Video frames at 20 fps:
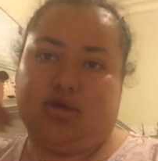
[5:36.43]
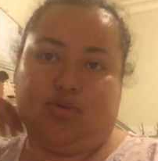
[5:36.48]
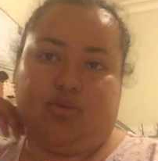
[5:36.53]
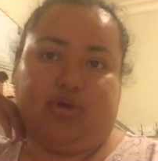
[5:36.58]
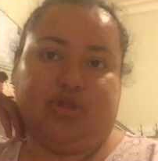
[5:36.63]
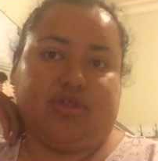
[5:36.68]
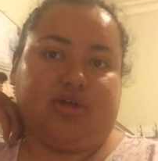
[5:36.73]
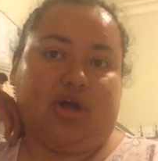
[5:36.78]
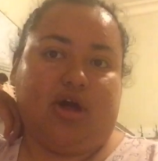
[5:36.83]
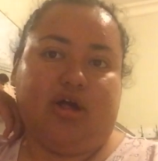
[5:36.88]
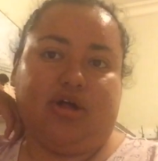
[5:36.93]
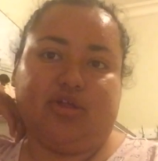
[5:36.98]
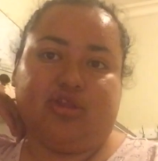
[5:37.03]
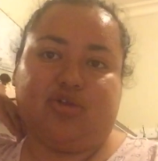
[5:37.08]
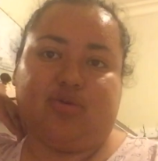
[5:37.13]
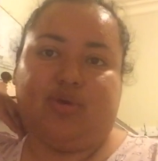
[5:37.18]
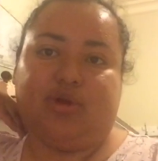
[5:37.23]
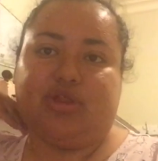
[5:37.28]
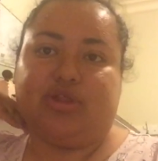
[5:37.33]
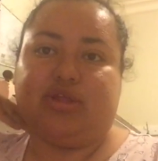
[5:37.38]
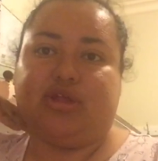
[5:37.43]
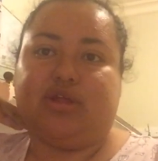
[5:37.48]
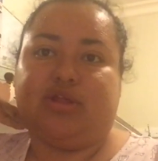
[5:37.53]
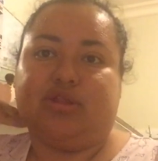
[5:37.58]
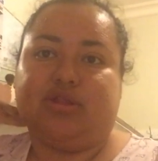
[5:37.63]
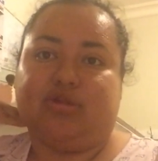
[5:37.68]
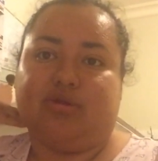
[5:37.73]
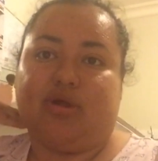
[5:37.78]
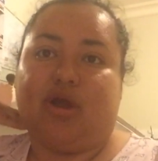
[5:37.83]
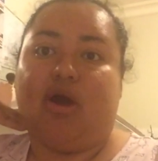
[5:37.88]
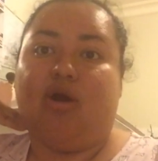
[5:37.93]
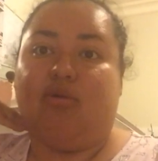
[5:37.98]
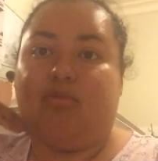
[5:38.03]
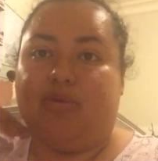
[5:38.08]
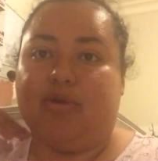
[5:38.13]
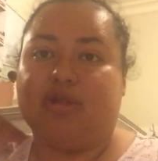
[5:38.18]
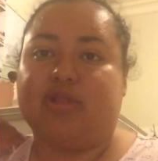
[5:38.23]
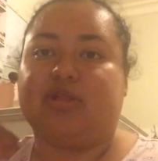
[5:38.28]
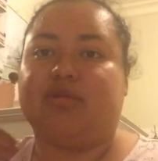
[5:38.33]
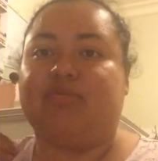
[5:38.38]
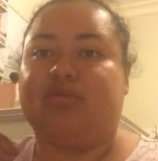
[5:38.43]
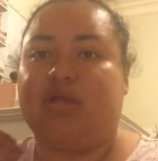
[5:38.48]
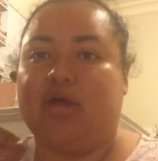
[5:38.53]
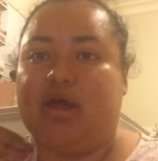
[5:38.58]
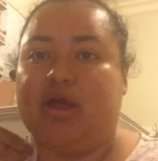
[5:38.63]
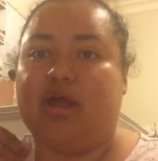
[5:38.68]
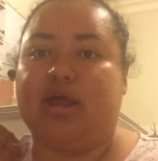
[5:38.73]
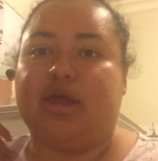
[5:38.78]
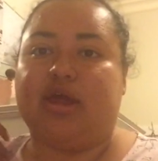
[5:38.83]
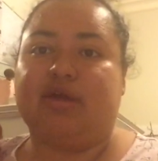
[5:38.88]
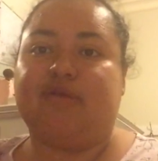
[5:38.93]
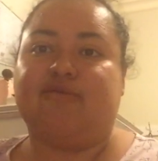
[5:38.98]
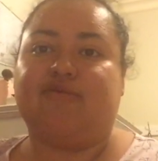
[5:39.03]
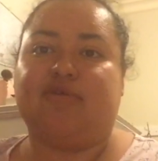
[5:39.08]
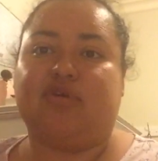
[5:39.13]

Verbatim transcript: with college questions or help us apply